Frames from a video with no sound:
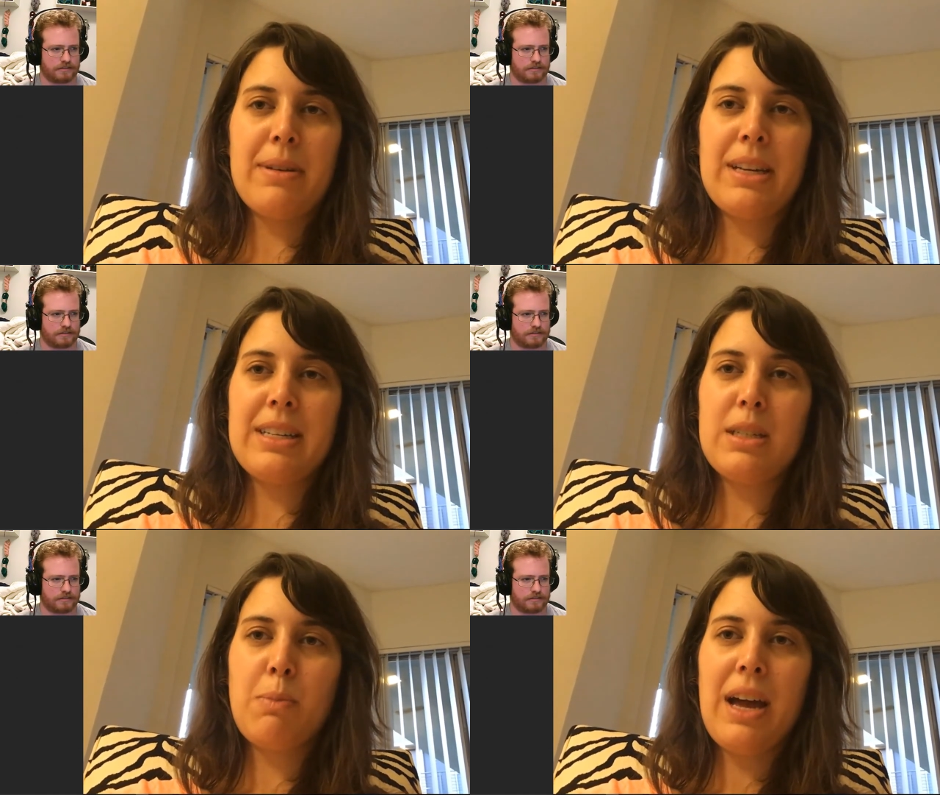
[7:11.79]

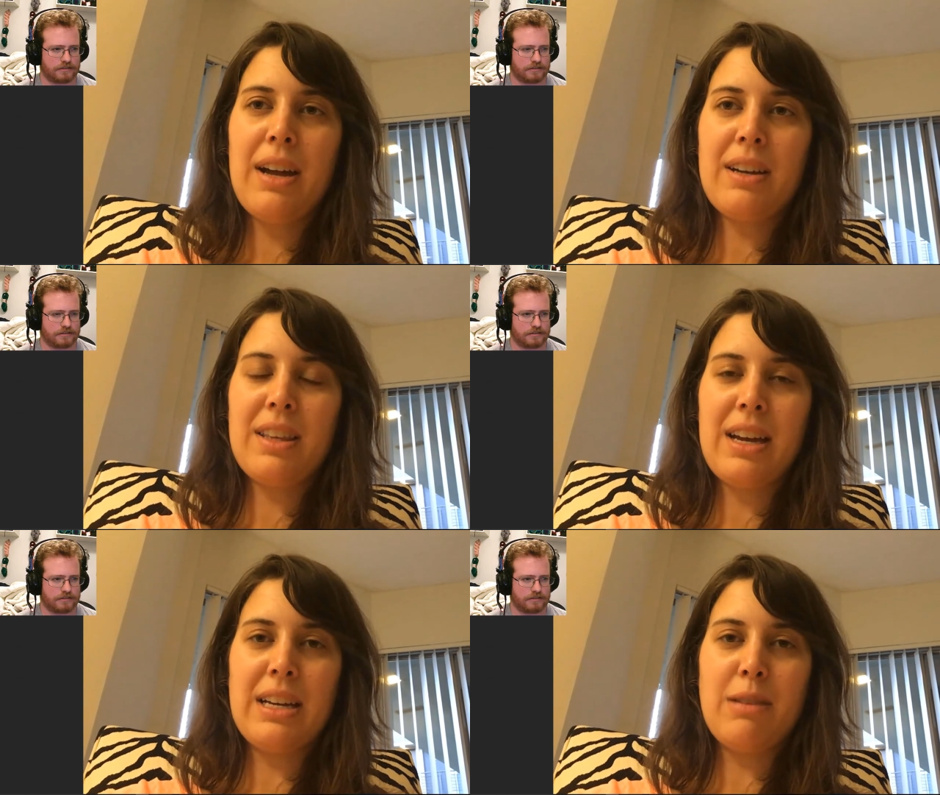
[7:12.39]
Speaker 1: back that I had
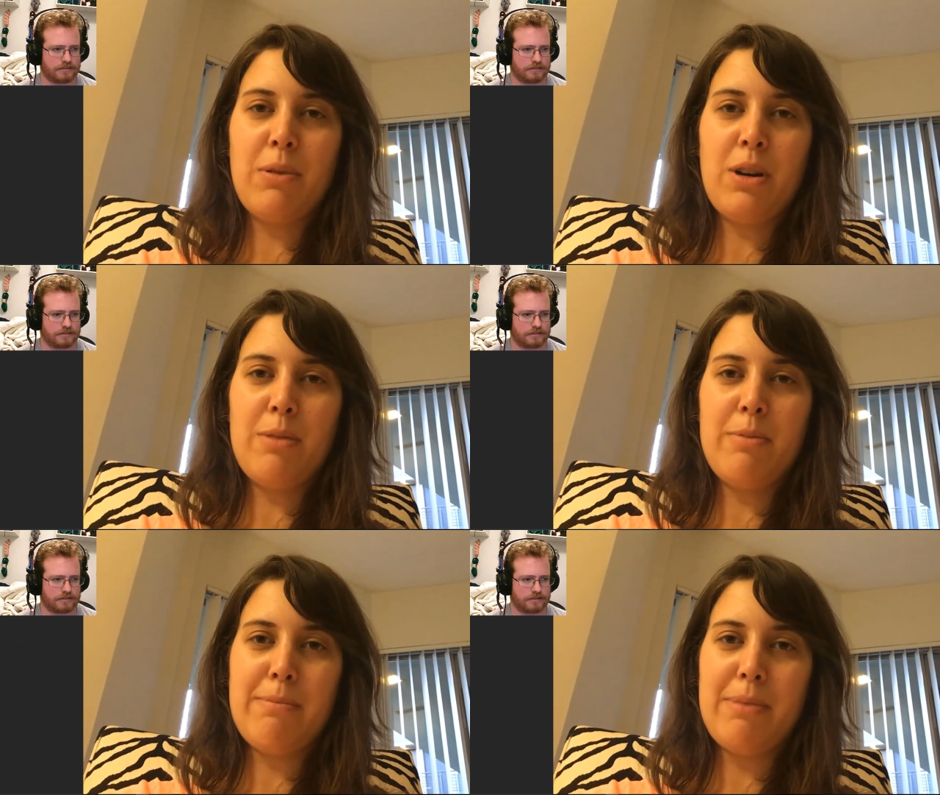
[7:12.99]
put all my
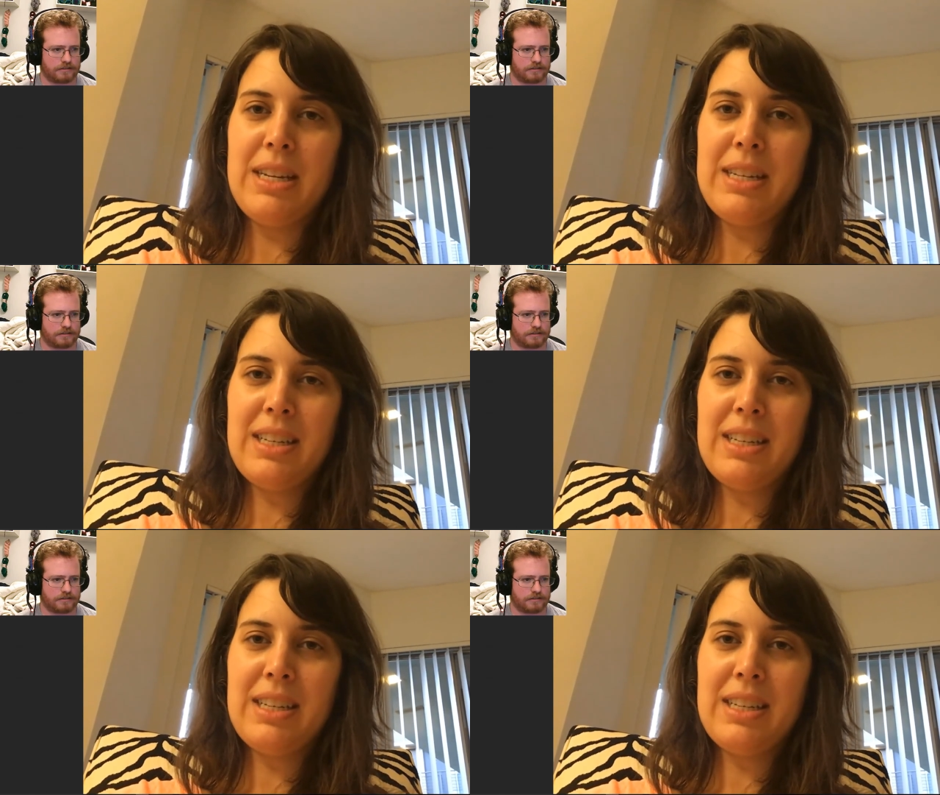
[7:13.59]
beads in